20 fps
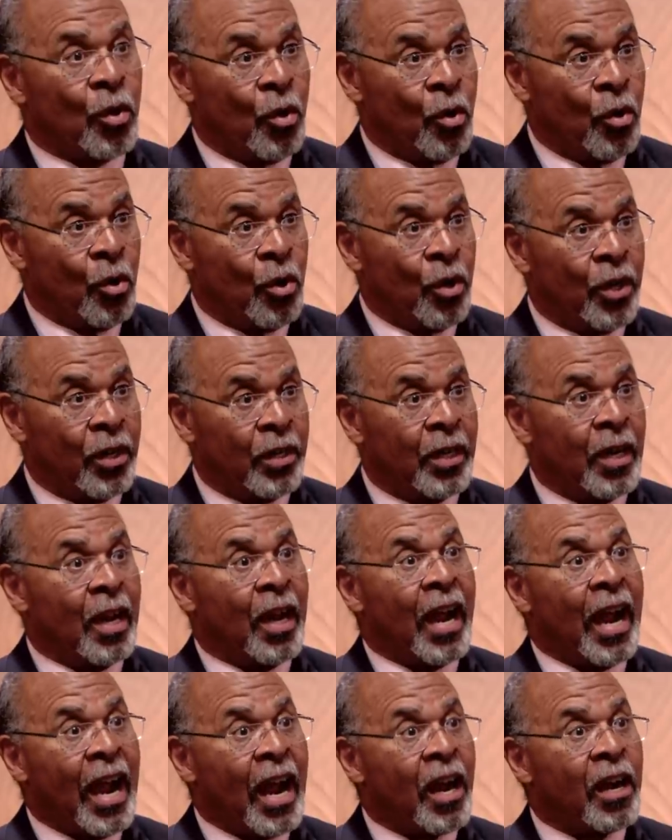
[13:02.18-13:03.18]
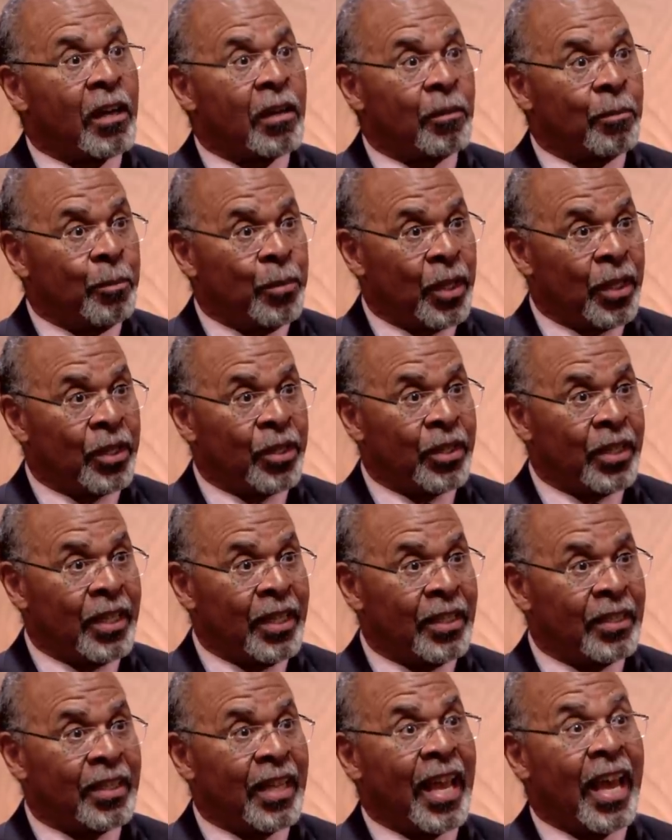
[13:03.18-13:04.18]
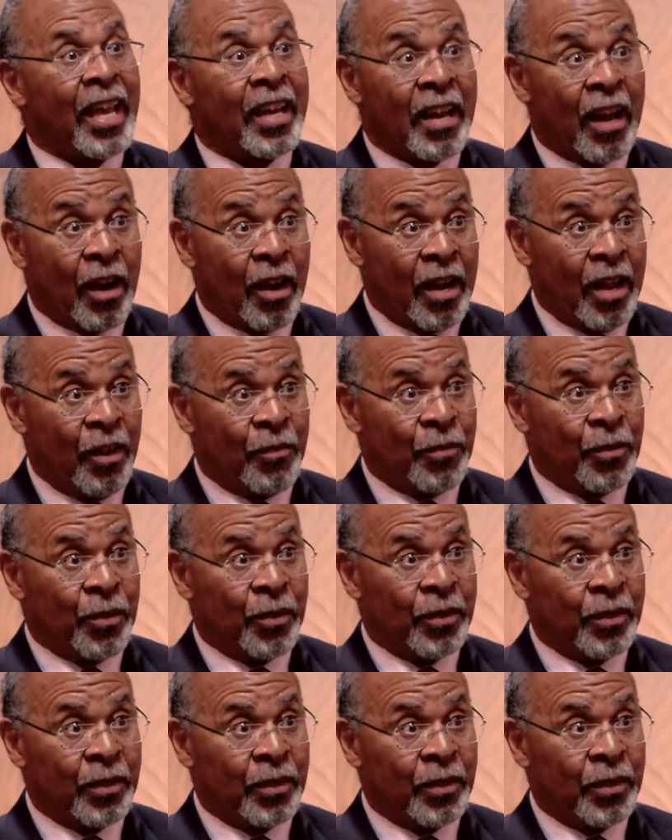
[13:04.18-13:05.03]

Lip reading: on our abilities and our efforts.